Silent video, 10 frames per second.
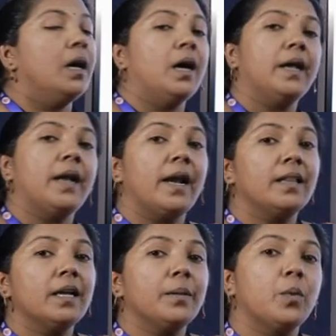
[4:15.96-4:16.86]
And
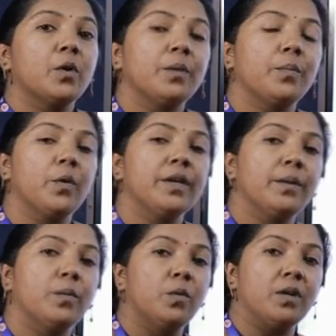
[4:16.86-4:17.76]
another important point
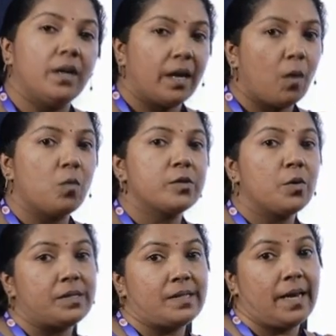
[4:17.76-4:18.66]
about Raoult's
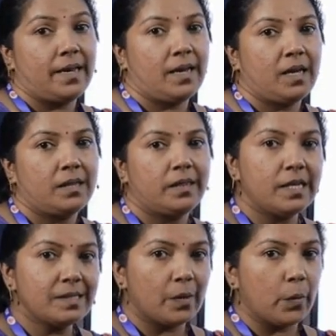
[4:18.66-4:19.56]
law is that
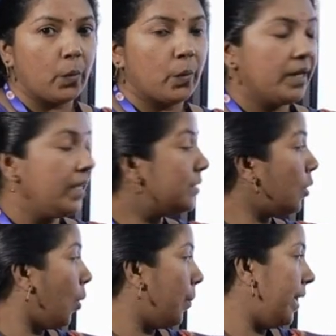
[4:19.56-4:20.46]
this law is
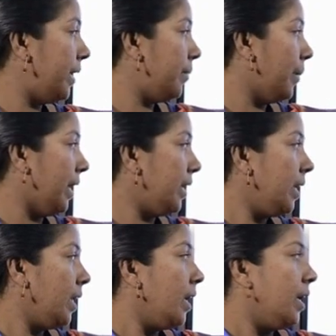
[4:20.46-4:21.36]
obeyed by
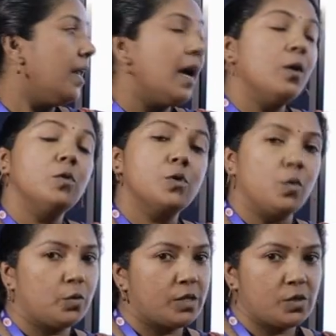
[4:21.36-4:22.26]
dilute
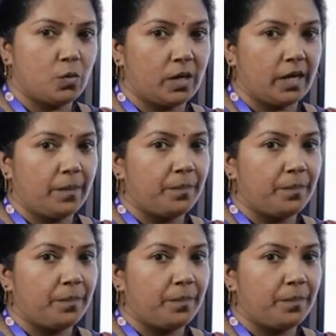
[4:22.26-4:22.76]
solutions only.